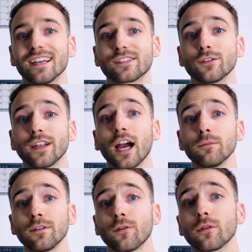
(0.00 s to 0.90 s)
So now,
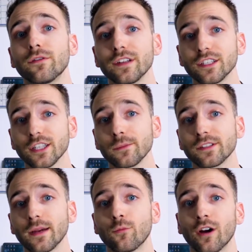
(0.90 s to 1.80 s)
before we finish up
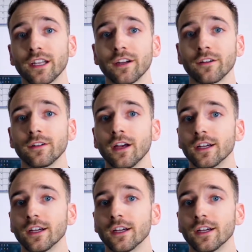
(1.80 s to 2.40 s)
step 1 here,